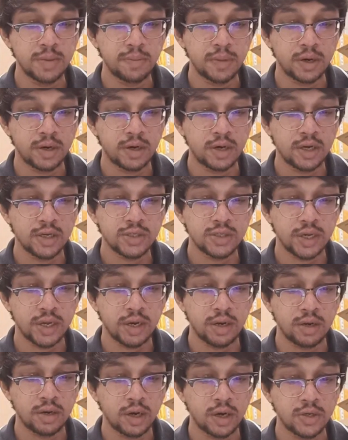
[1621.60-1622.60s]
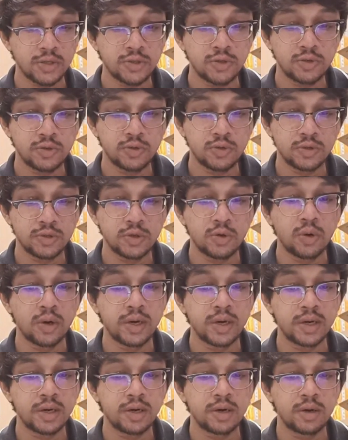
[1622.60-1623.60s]
Prakash and Ashutosh
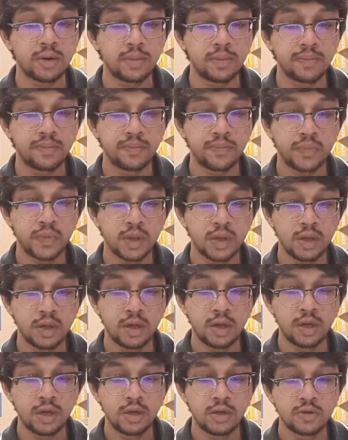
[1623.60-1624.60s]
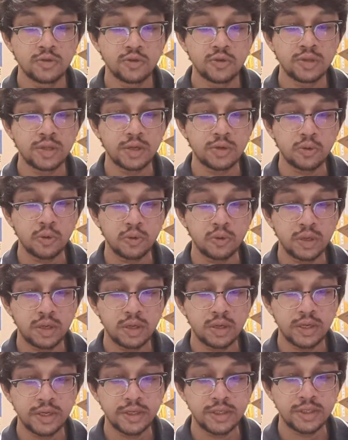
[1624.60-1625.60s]
Gowarikar. So the
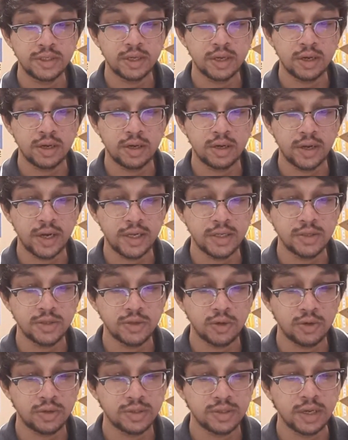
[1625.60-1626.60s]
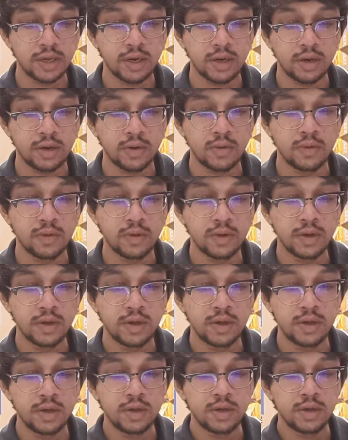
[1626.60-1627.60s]
total is 9 songs and
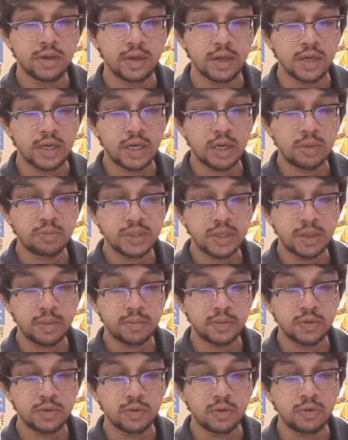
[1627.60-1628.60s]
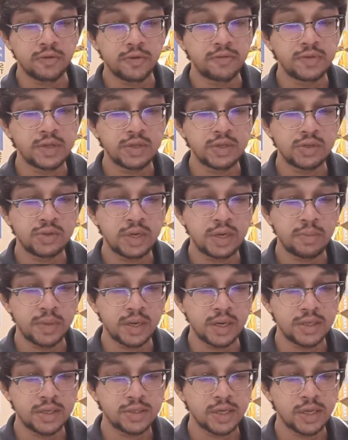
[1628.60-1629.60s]
it comes up to 53
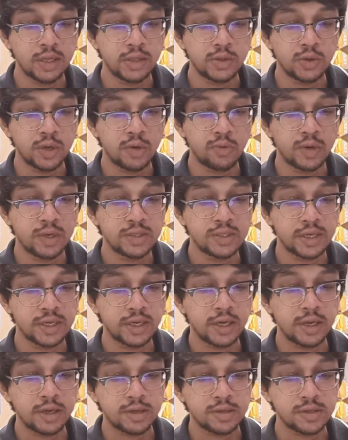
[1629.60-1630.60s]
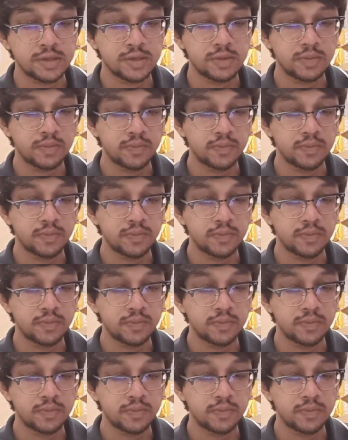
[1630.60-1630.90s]
minutes and 21 seconds.